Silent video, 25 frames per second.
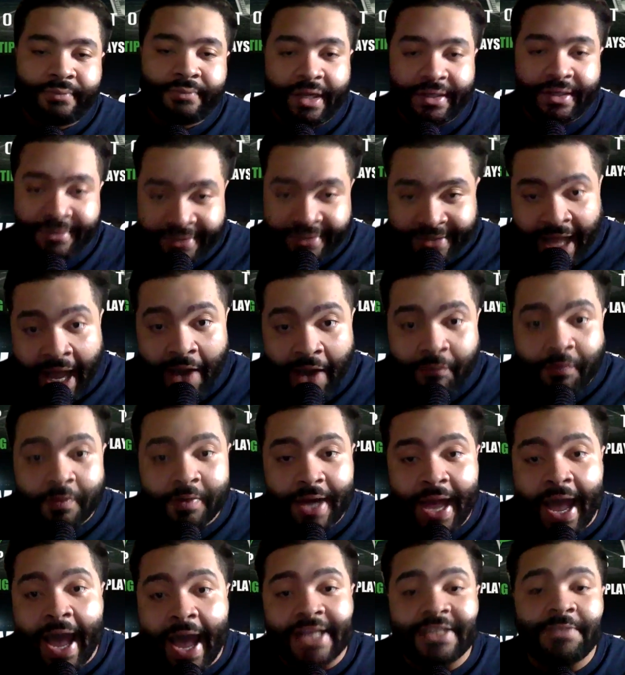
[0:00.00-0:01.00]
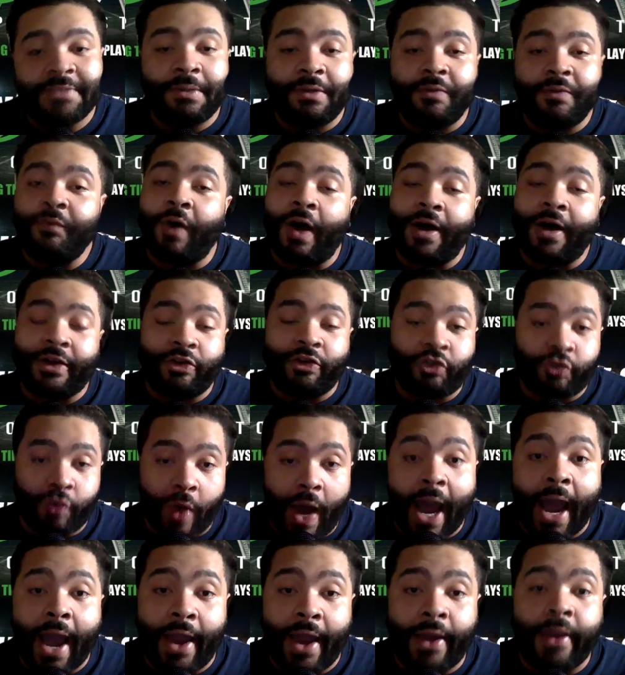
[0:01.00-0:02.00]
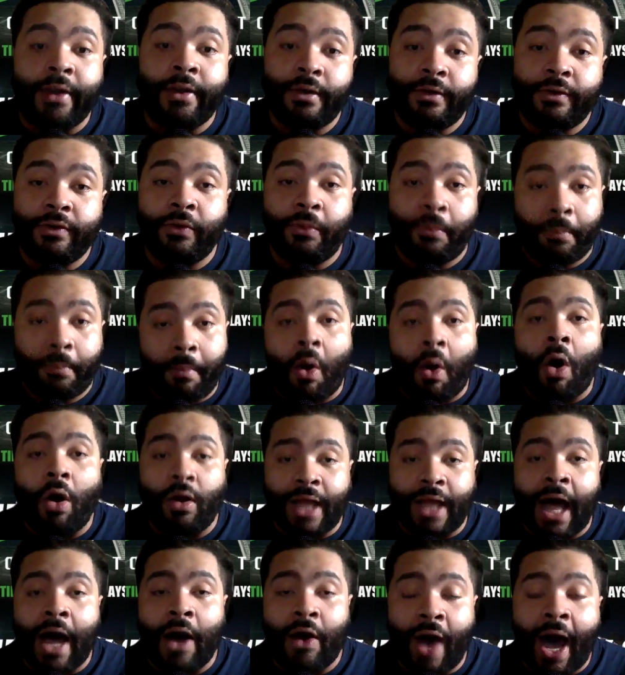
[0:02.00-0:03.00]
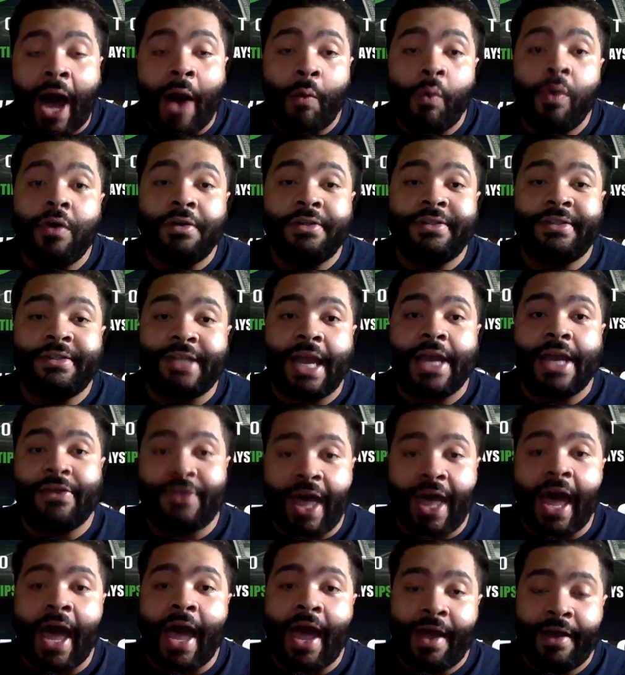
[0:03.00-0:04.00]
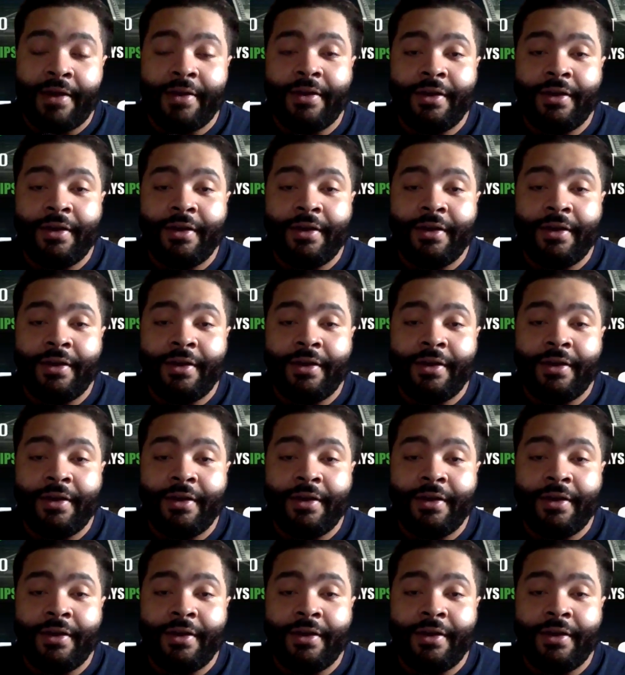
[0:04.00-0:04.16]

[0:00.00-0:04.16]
Stafford has been fucking trying to ball out. I will say that.